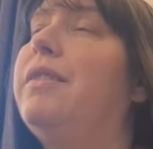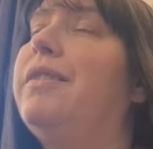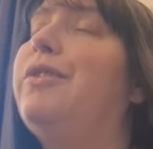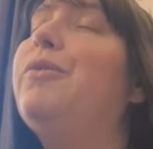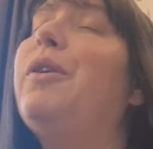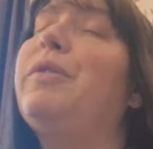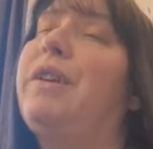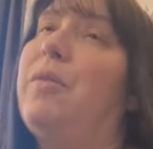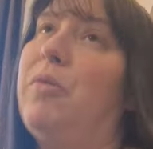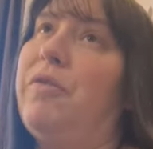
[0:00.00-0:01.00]
thought I would
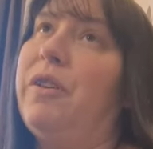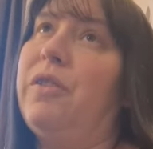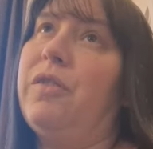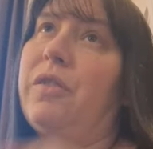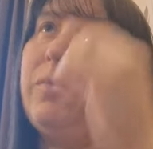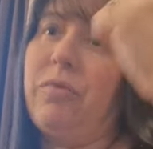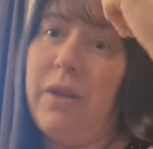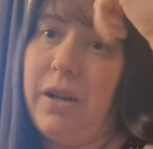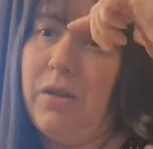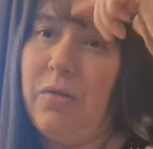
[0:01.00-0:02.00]
cut my fringe because it was
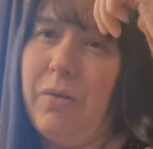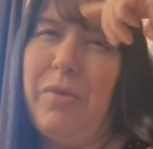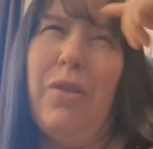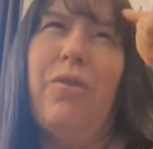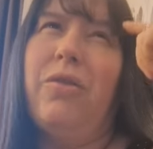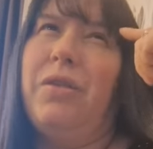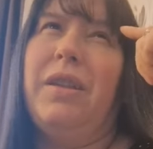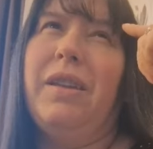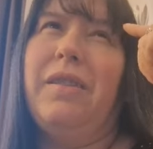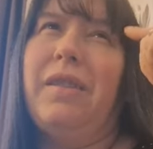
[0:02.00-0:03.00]
really long. It was longer than
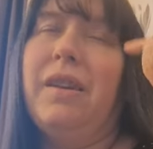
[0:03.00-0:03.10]
this.